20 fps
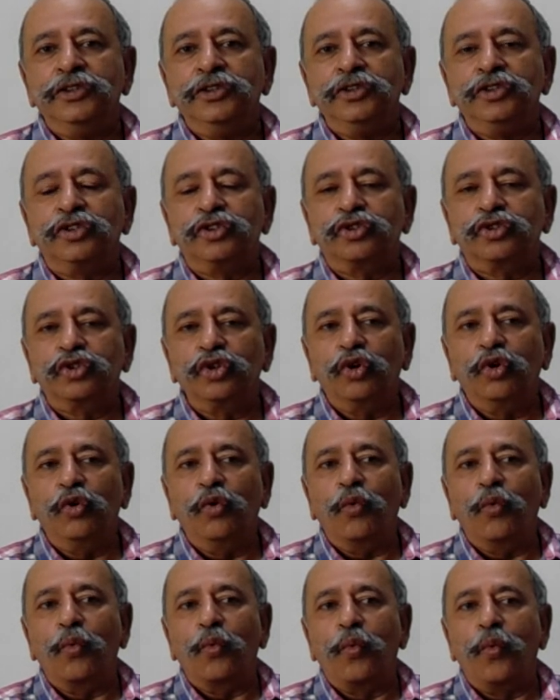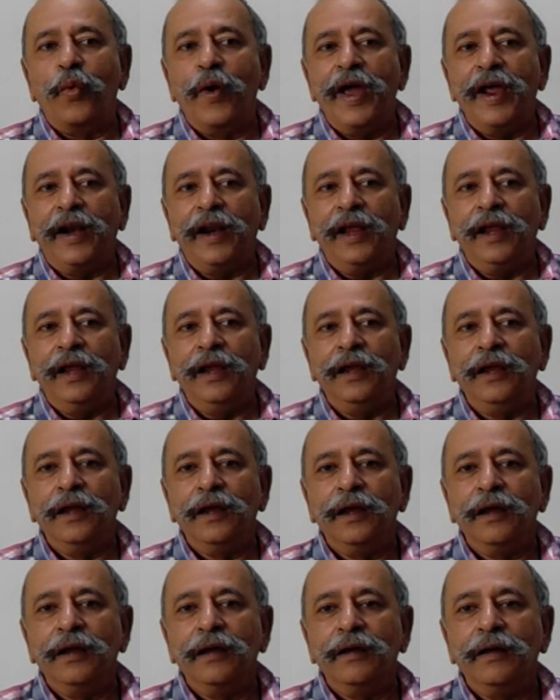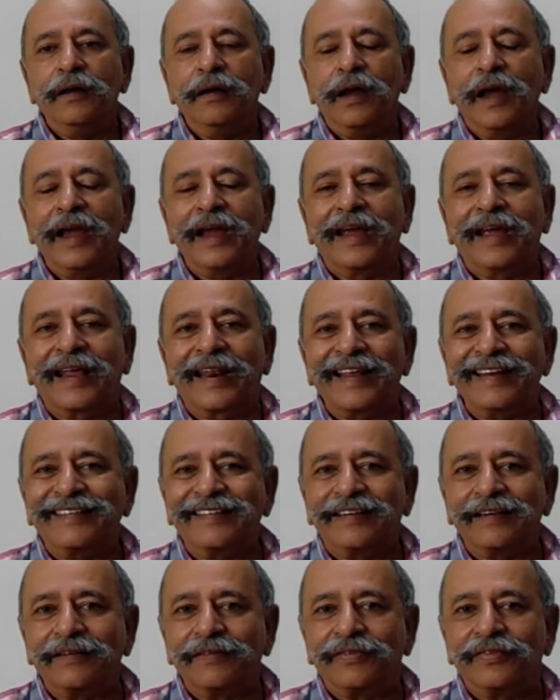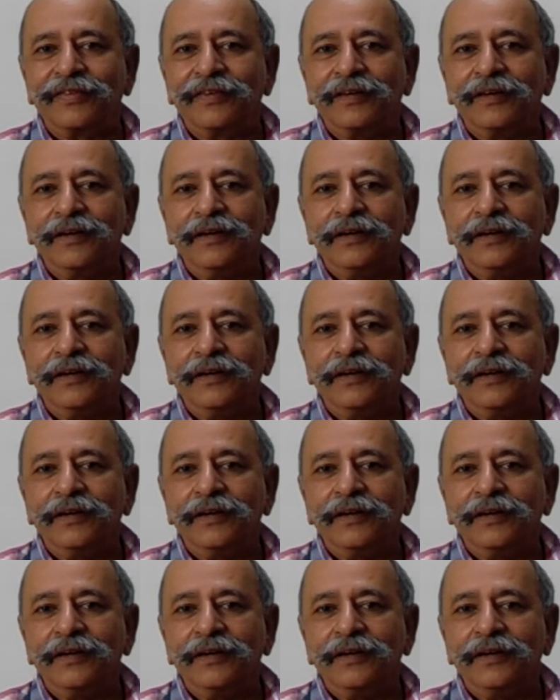so very aggressive